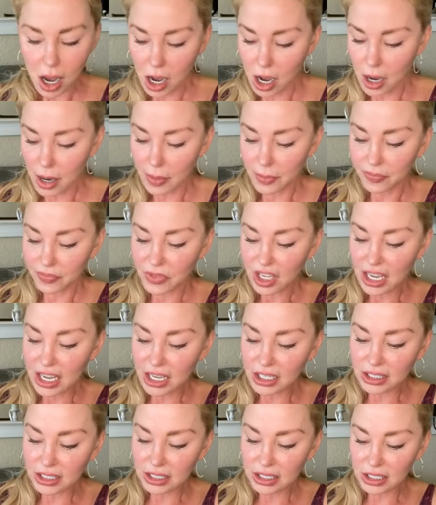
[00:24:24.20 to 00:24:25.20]
um,
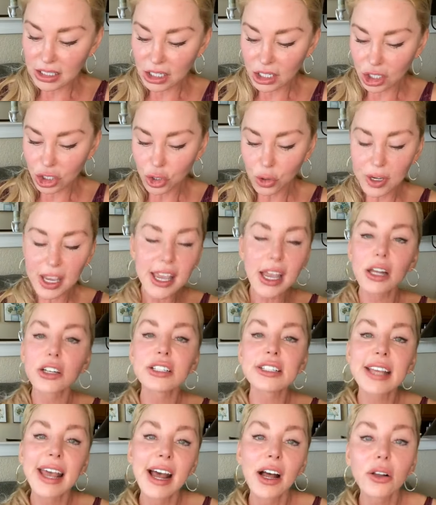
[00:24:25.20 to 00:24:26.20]
it's you
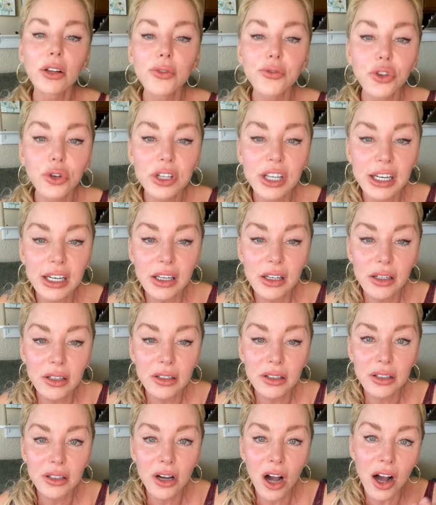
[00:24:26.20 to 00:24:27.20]
can't tell if you're
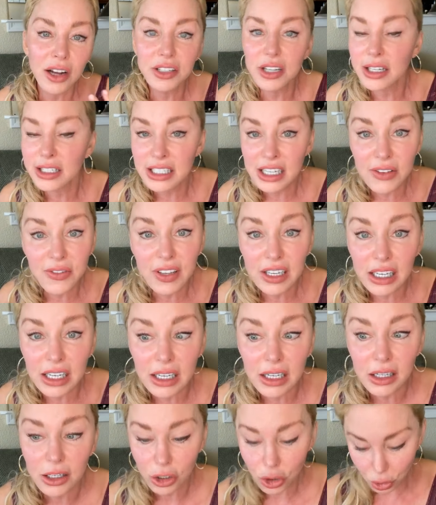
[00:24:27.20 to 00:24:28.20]
getting
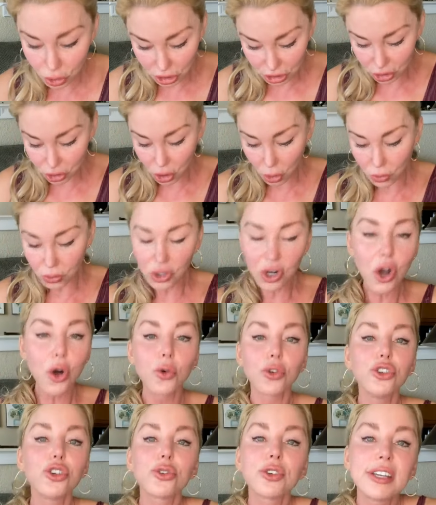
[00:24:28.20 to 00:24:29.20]
conductivity. You just don't
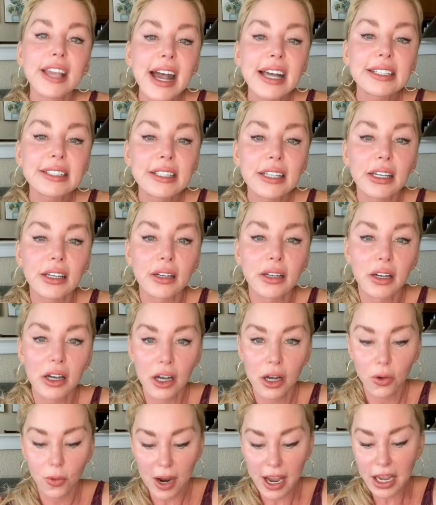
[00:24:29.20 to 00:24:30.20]
know. You're guessing,
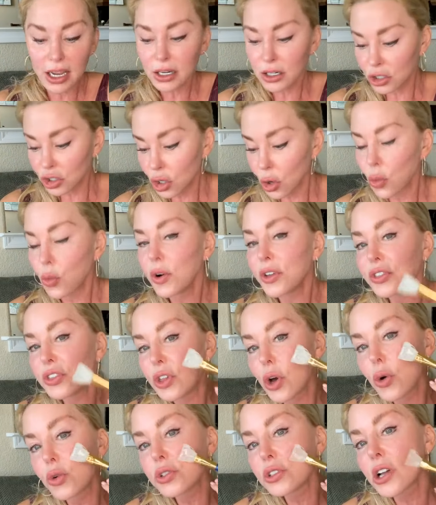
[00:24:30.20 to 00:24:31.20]
right? So
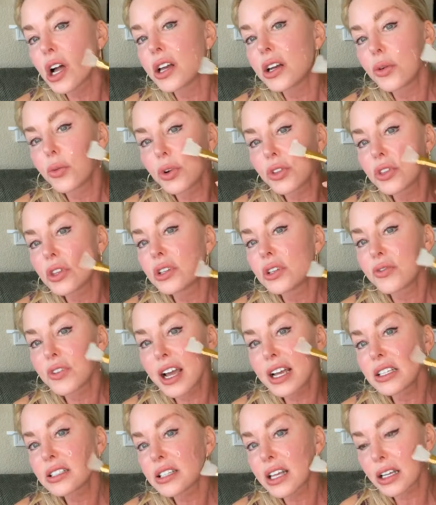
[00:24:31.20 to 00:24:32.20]
with those kind of with the
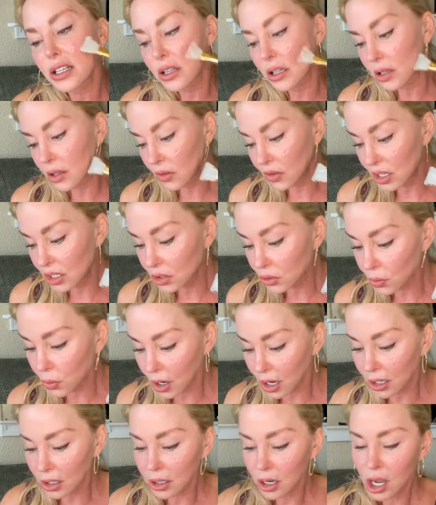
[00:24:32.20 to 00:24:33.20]
device like this
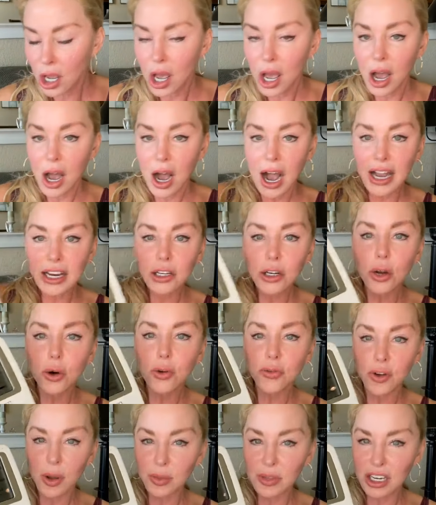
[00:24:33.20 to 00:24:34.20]
one, I
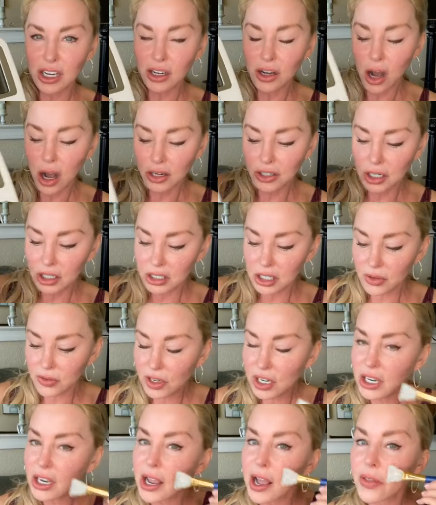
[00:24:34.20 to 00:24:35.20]
know if I'm getting
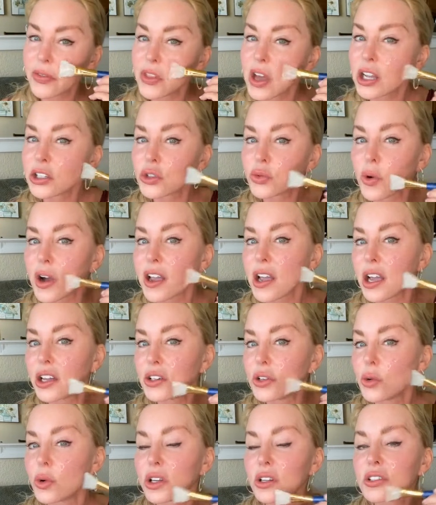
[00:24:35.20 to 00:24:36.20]
conductivity and that's why
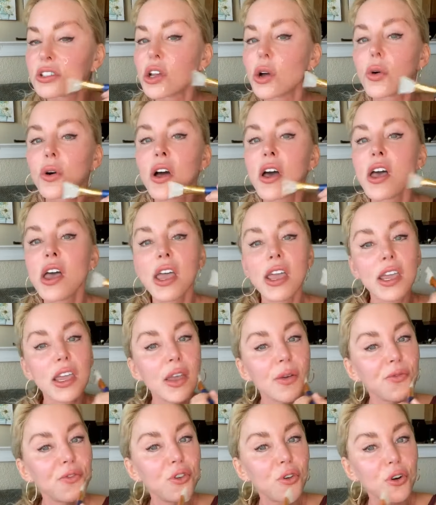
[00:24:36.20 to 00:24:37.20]
I do it. So
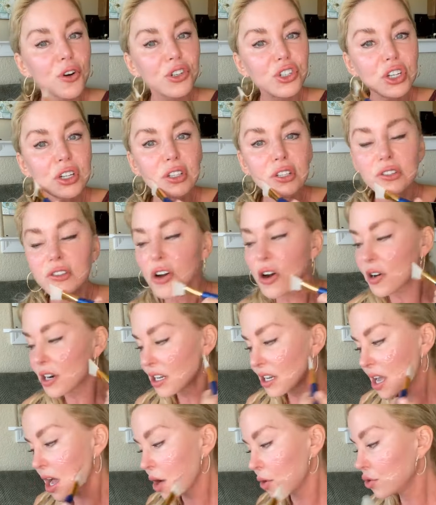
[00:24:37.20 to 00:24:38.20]
if you're just
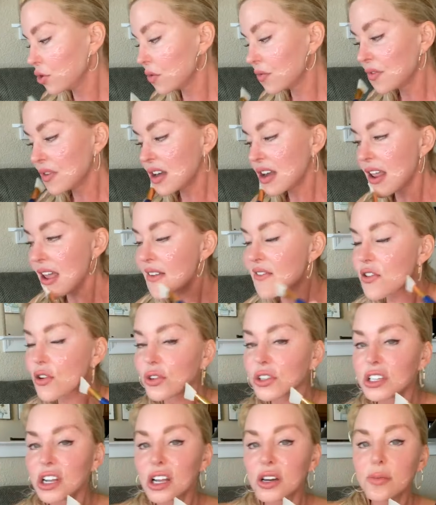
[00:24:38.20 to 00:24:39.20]
starting out, you've
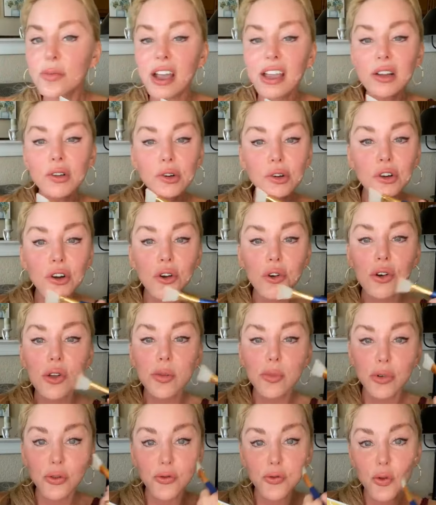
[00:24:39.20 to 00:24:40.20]
never done
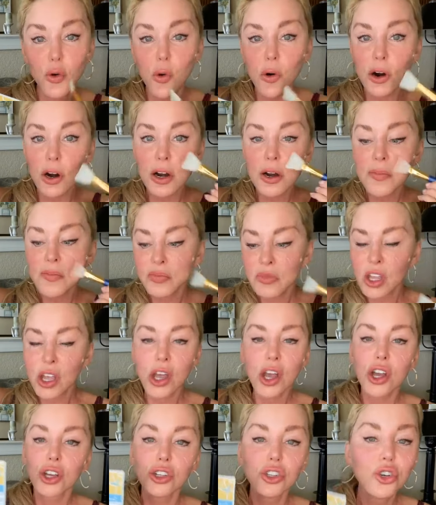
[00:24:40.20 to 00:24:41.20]
microcurrent before,
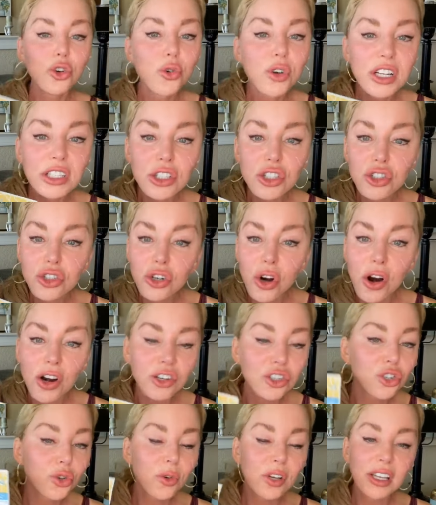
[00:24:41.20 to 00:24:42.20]
you can
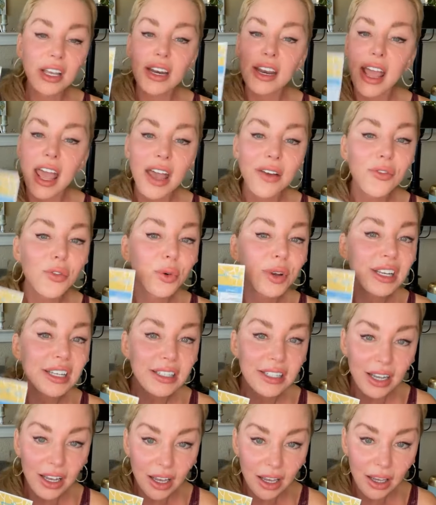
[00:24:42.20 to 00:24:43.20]
start doing it every
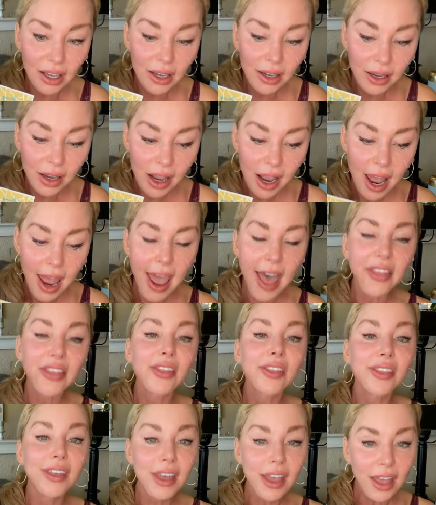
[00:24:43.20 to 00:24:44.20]
day.
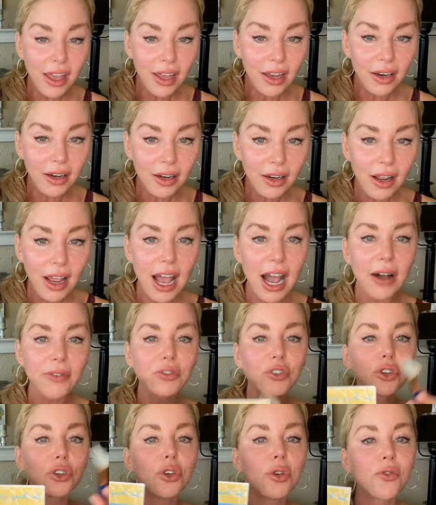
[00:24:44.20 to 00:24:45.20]
And then
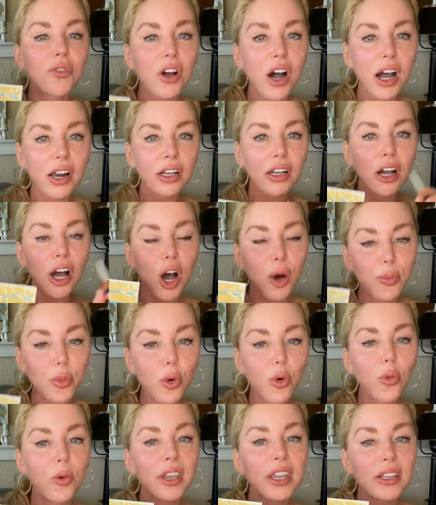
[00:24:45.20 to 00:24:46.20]
after you've got a
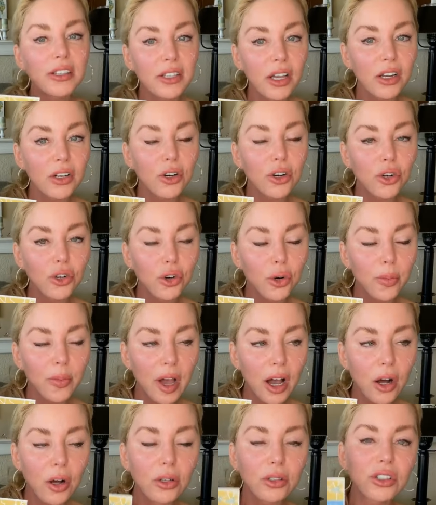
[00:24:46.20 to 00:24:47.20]
couple weeks under your
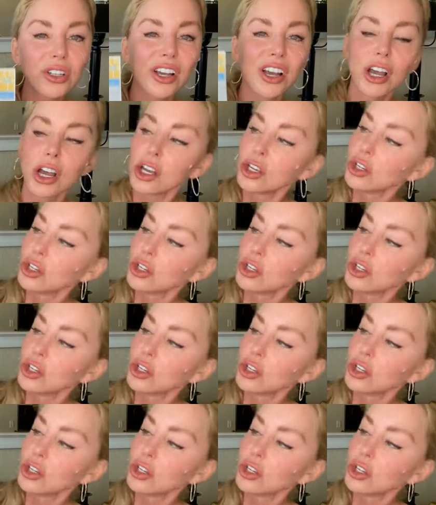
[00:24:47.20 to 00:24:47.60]
belt,